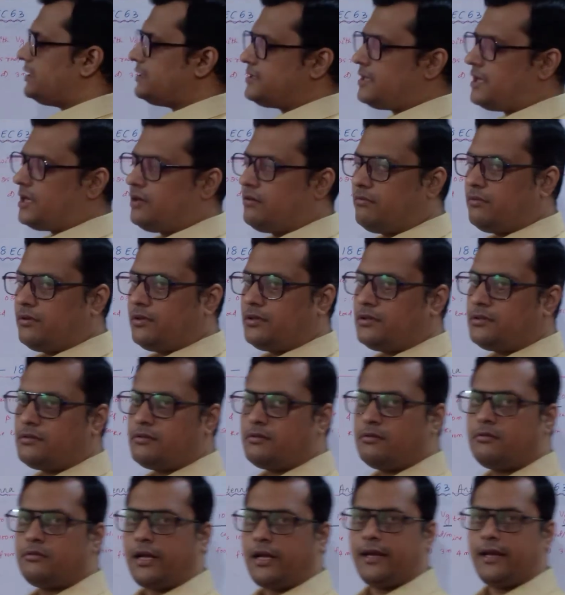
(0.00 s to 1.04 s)
equals to
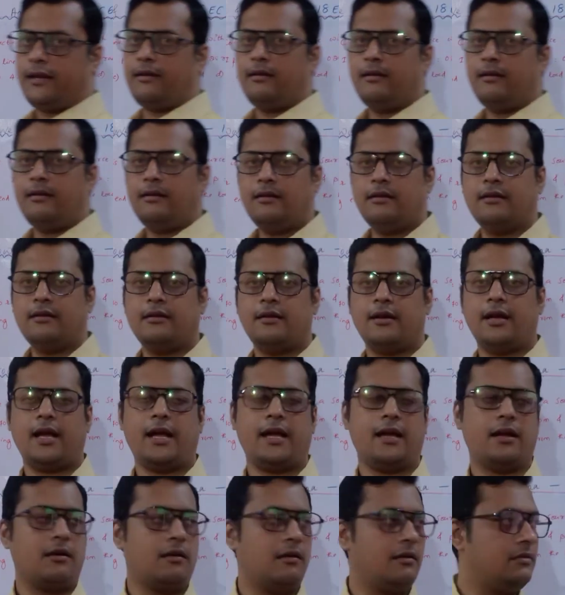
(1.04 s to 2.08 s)
10
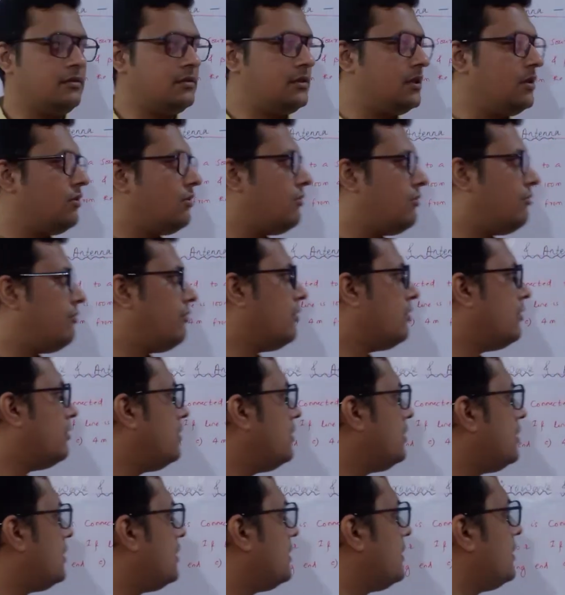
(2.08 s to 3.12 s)
angle 0 volt
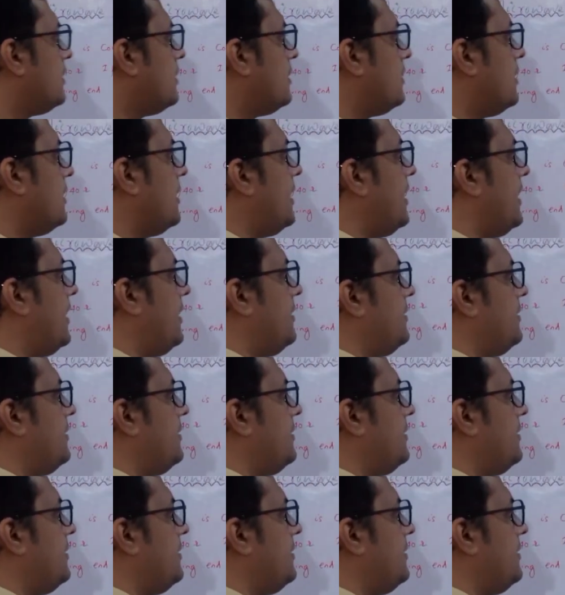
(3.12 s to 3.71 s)
and